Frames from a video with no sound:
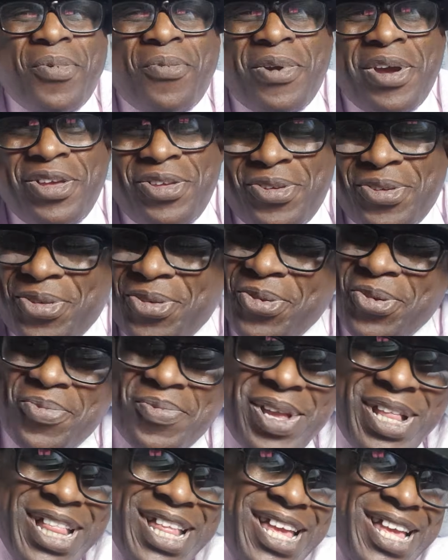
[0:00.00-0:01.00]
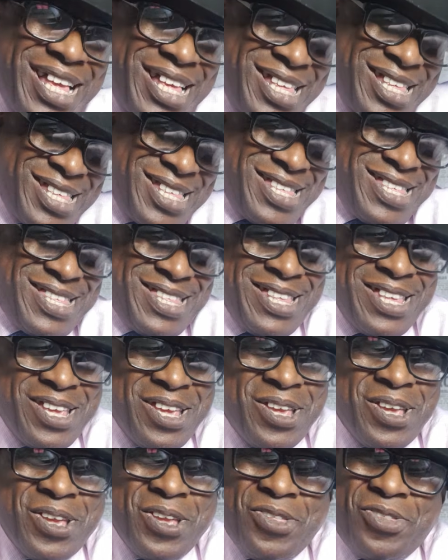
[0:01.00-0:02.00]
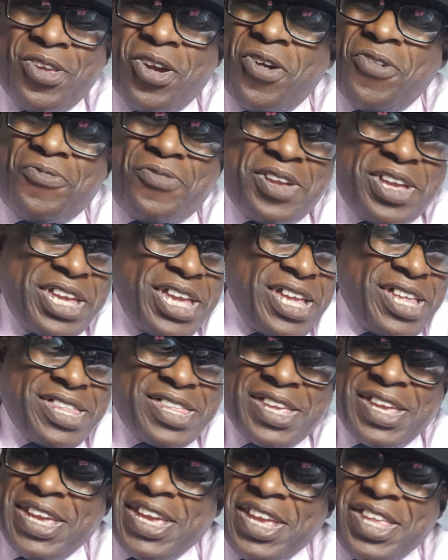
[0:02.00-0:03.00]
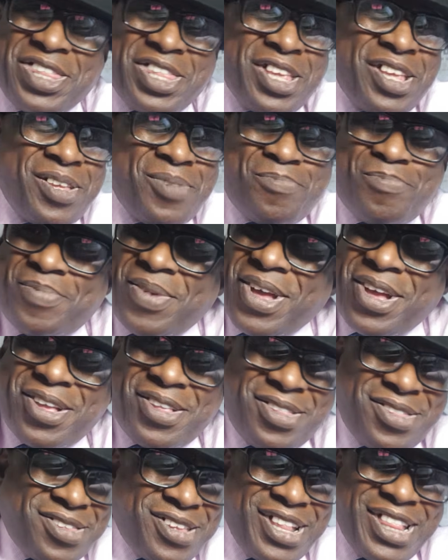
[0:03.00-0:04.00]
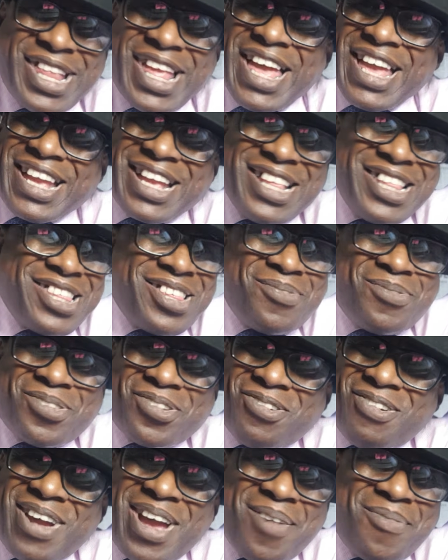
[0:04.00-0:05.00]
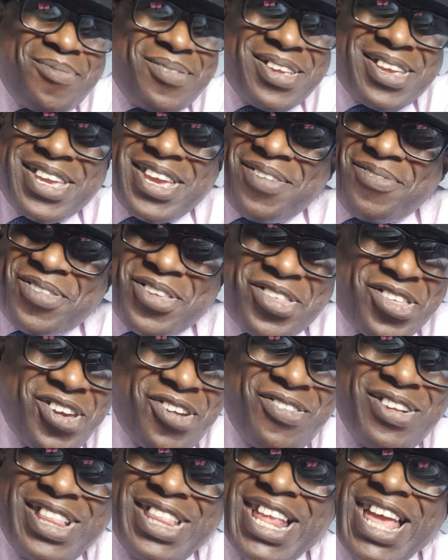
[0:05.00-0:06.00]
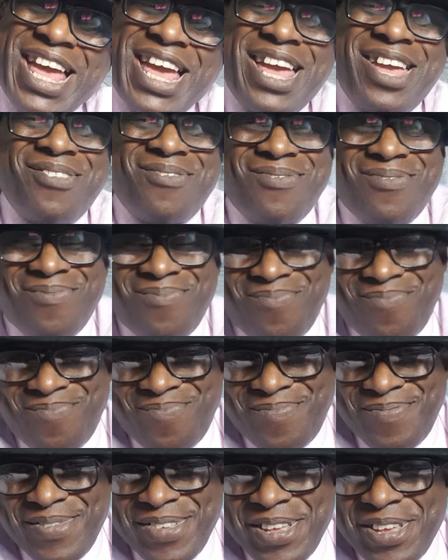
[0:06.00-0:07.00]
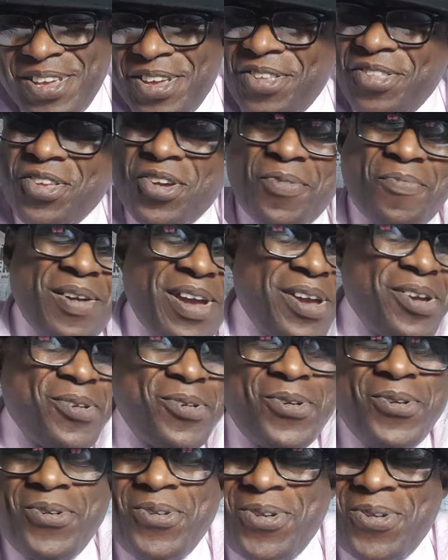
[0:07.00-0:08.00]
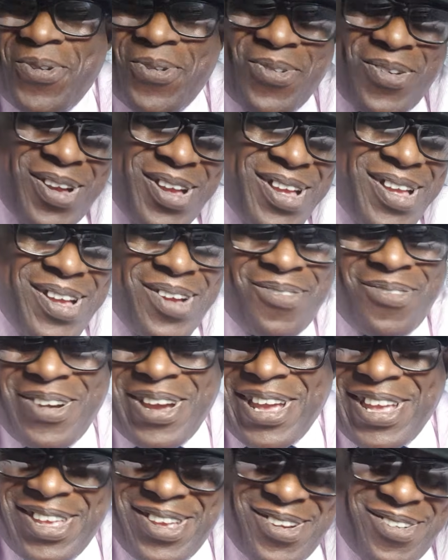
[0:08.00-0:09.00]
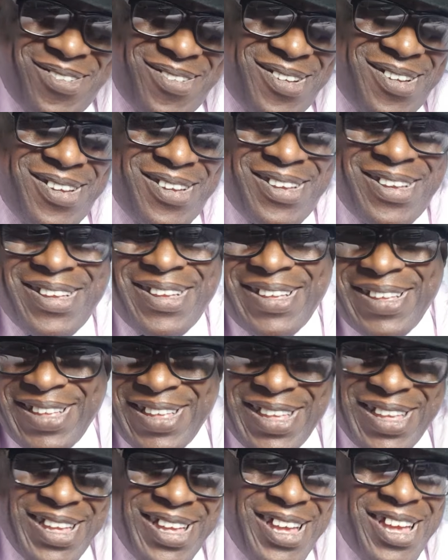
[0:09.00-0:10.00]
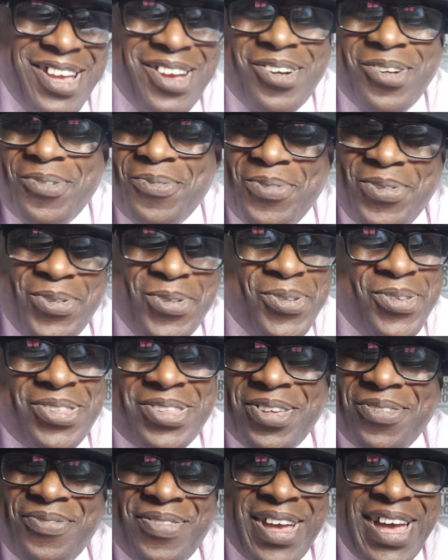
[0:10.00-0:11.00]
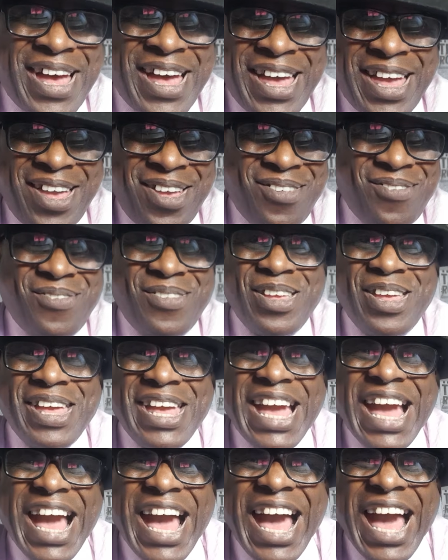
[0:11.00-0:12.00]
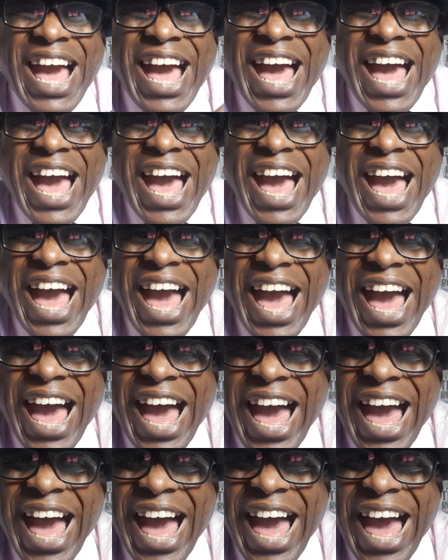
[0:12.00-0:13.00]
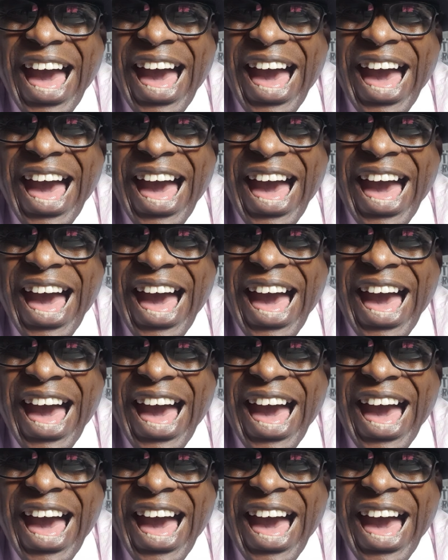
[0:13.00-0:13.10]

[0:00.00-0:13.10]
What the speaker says: where you saw me last. Don't forget to hit the button to like and subscribe to keep the show alive. And no matter who you are, where you are, I hope you survive. Ha!